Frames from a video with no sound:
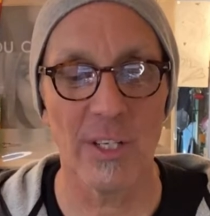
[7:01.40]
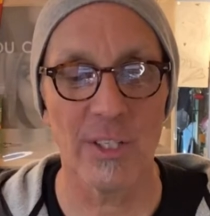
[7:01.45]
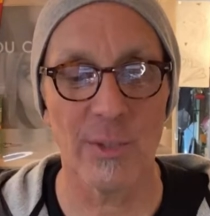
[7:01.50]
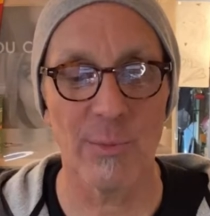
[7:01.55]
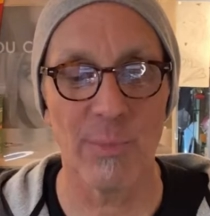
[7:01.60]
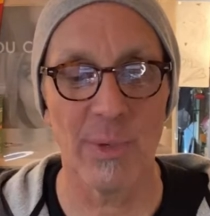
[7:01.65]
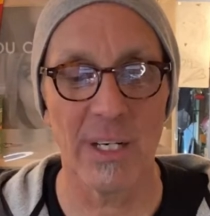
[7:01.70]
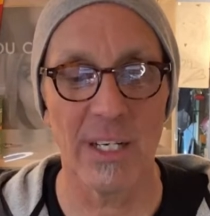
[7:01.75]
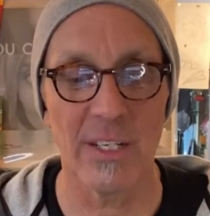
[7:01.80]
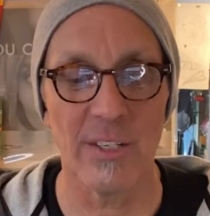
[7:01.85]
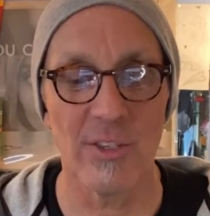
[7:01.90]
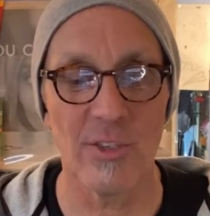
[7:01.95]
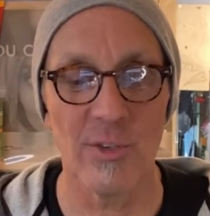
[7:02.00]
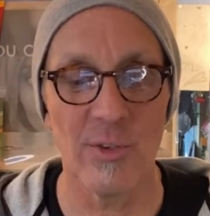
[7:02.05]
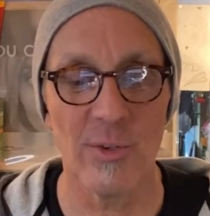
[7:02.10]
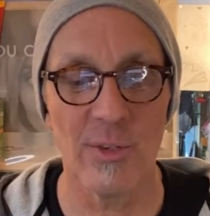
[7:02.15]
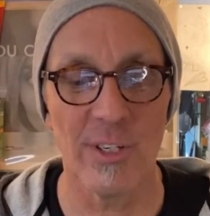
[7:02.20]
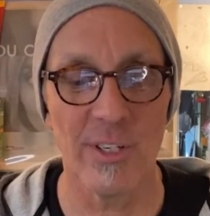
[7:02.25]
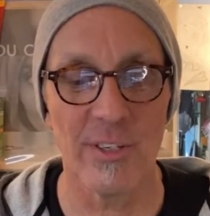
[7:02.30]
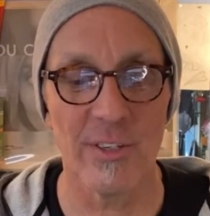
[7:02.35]
but in 2
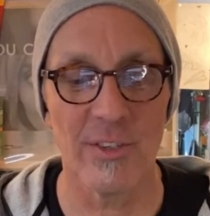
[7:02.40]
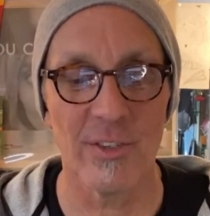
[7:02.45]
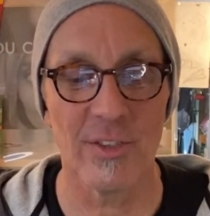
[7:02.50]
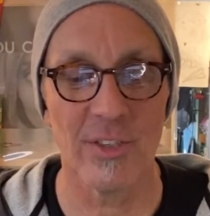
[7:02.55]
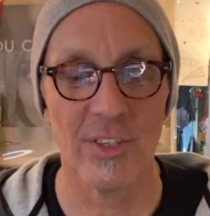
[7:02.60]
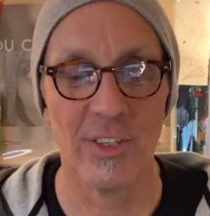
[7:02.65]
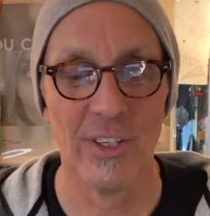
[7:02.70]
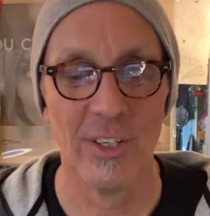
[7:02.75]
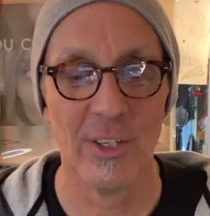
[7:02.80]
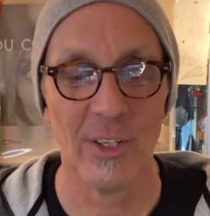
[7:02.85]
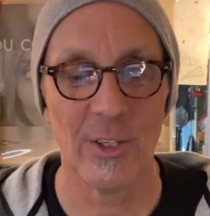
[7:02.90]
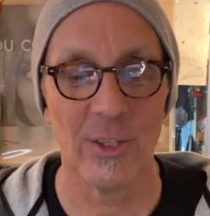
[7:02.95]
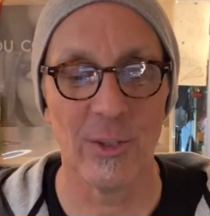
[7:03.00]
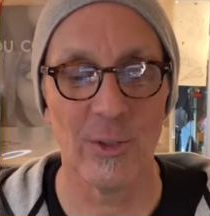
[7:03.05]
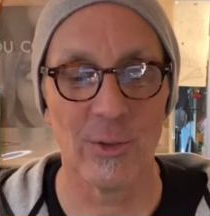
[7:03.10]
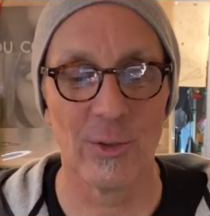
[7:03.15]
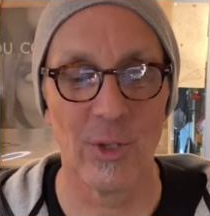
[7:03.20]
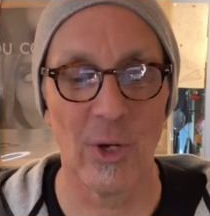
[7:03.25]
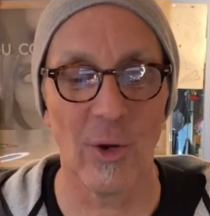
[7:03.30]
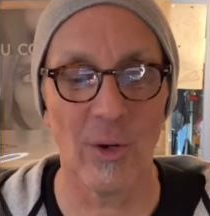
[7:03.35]
years, you'll
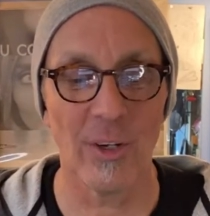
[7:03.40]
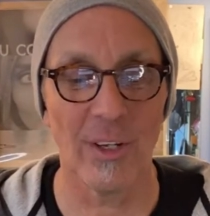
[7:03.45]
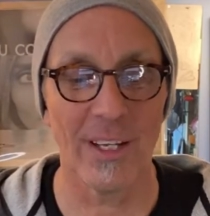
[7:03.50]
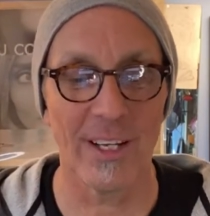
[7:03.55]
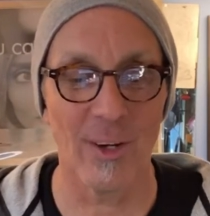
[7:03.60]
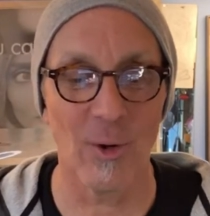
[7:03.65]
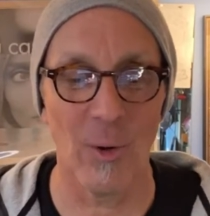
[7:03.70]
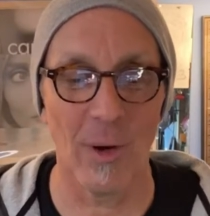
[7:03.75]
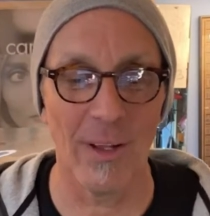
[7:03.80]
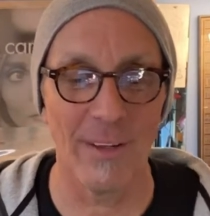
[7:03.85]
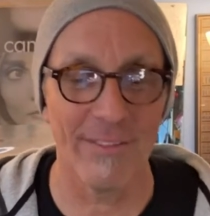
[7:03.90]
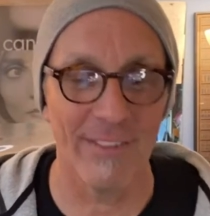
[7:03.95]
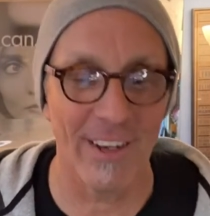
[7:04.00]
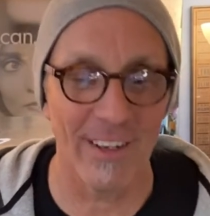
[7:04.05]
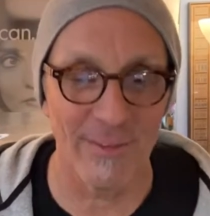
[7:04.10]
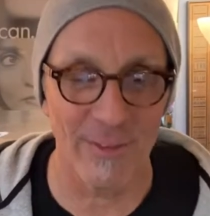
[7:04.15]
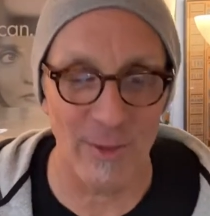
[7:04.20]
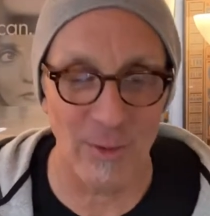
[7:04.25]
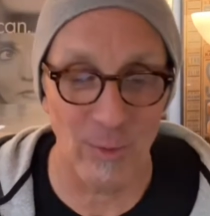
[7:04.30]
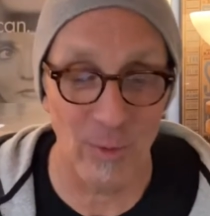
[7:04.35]
totally qualify
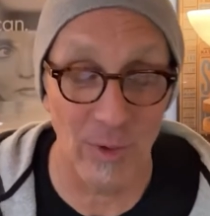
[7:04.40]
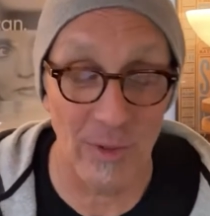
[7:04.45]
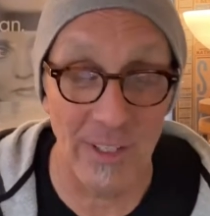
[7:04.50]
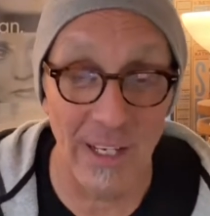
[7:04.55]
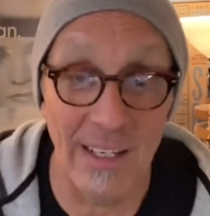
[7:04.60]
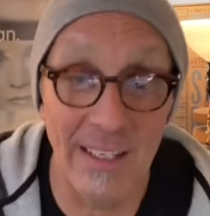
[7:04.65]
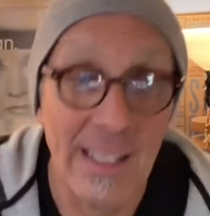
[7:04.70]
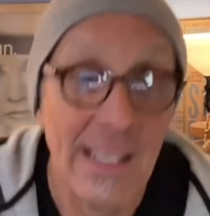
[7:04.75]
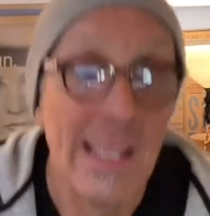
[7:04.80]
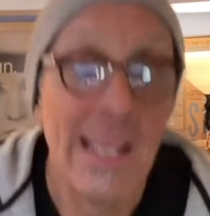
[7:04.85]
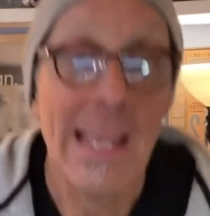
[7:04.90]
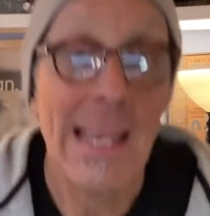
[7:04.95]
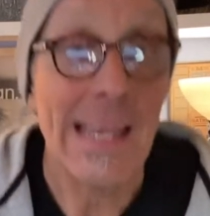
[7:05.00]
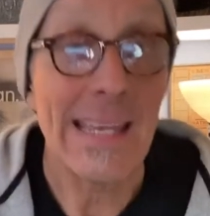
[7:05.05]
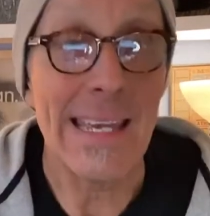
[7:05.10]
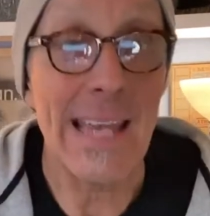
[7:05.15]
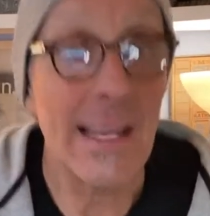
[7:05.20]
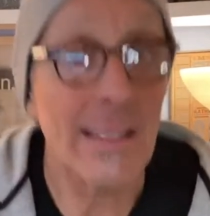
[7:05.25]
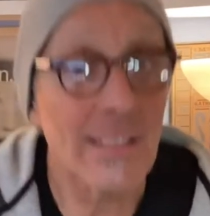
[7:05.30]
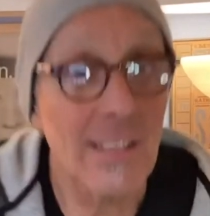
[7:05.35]
for the rollout.
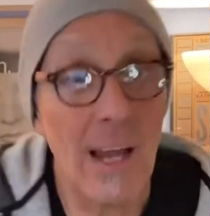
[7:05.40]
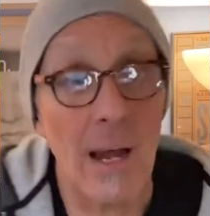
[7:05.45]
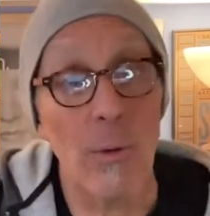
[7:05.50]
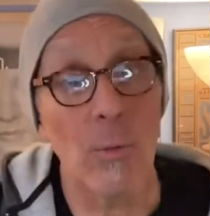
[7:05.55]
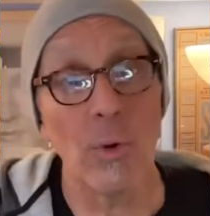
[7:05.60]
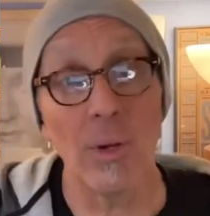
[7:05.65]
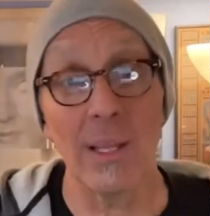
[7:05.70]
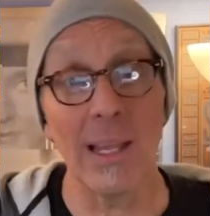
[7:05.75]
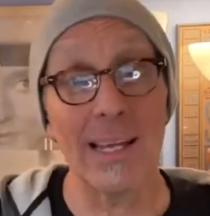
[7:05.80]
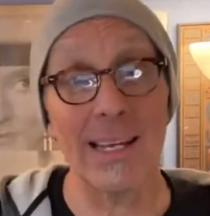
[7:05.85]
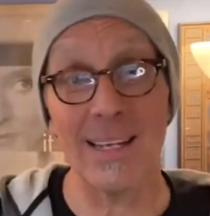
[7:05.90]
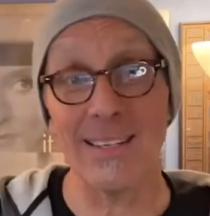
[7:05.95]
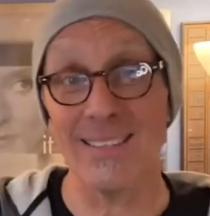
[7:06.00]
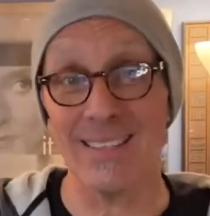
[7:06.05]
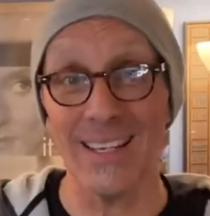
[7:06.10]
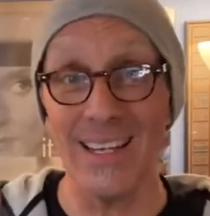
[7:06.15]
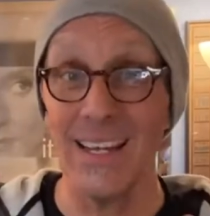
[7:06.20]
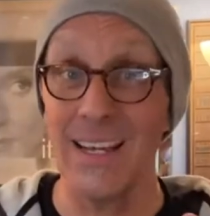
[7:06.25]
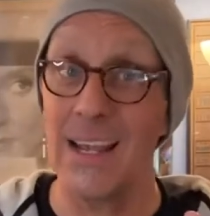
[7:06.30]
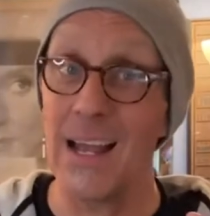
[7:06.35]
Yeah, Scott. Well, like I
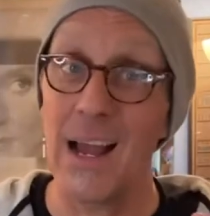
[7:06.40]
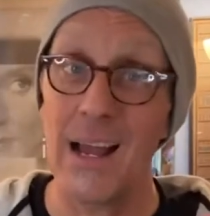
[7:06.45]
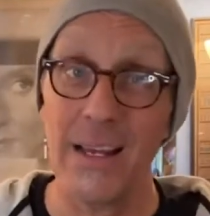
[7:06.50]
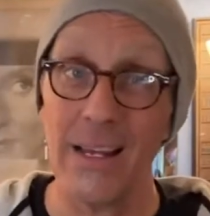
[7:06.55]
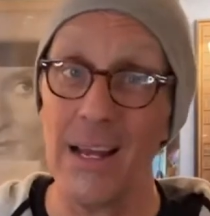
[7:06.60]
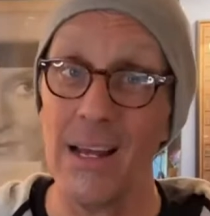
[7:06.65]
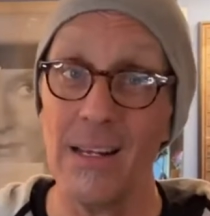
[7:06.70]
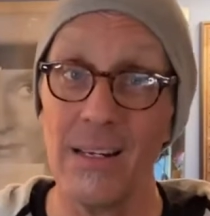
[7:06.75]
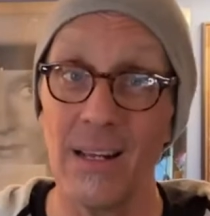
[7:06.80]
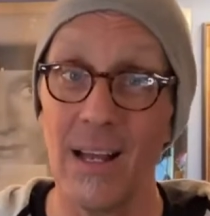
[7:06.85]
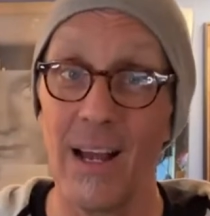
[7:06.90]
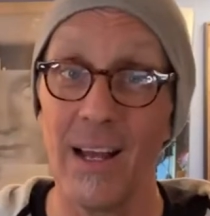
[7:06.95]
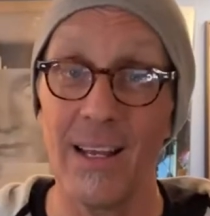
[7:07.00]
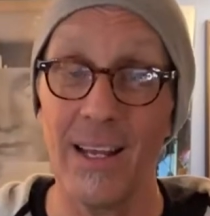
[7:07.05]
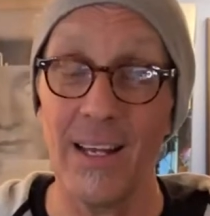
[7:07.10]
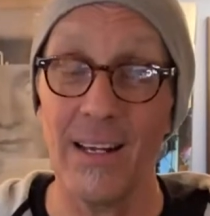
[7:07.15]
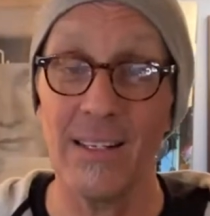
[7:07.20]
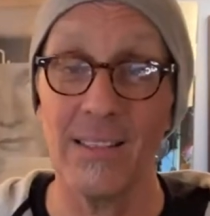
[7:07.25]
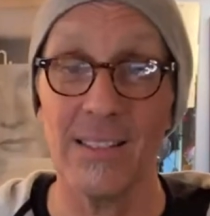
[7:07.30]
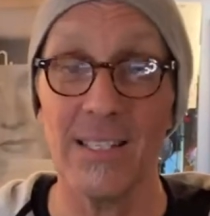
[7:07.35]
say, I got
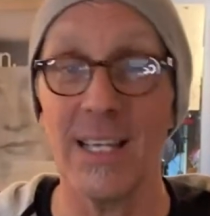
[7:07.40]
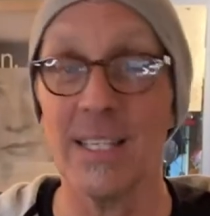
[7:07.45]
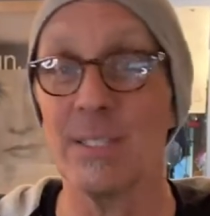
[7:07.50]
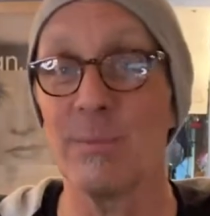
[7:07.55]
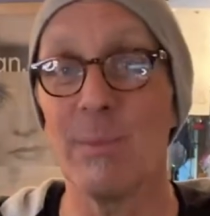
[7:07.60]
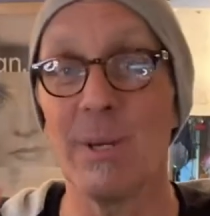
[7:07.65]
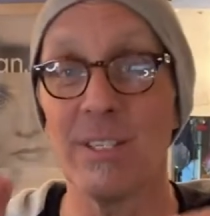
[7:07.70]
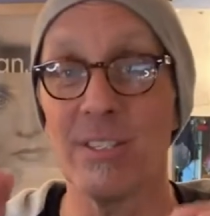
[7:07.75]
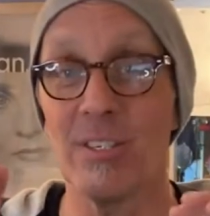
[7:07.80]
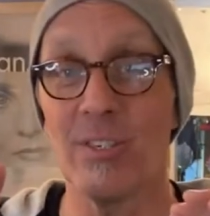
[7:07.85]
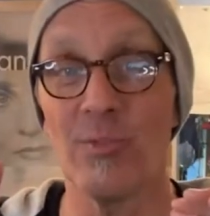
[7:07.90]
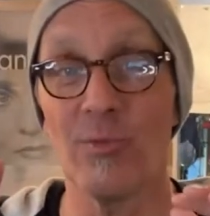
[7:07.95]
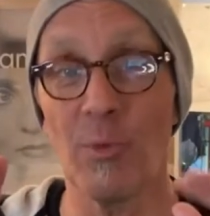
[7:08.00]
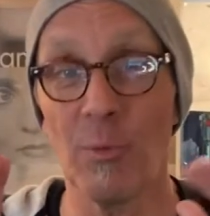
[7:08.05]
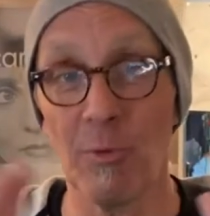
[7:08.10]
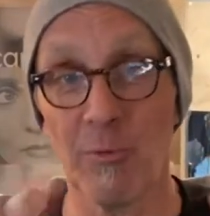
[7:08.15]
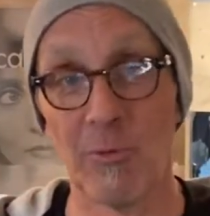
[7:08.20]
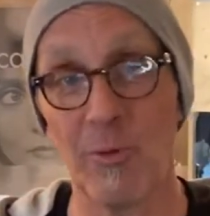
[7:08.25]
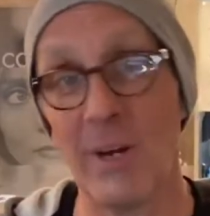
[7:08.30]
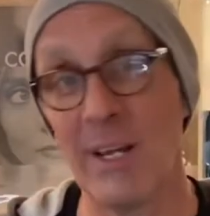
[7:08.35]
a text message from
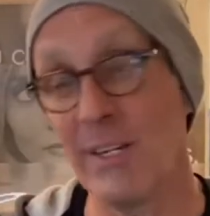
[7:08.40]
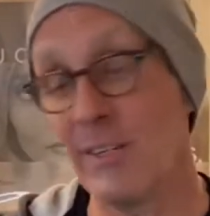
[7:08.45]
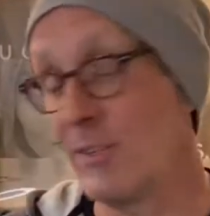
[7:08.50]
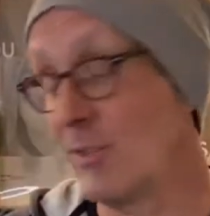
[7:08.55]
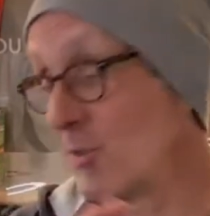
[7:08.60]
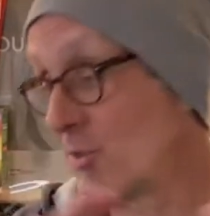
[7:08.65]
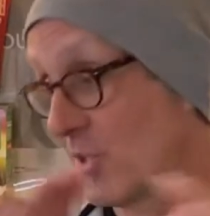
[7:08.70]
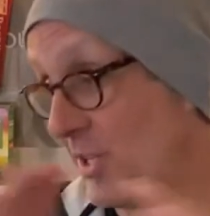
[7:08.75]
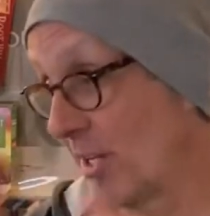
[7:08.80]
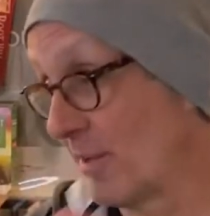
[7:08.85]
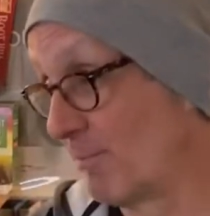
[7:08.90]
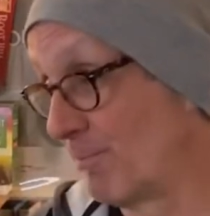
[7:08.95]
a friend who said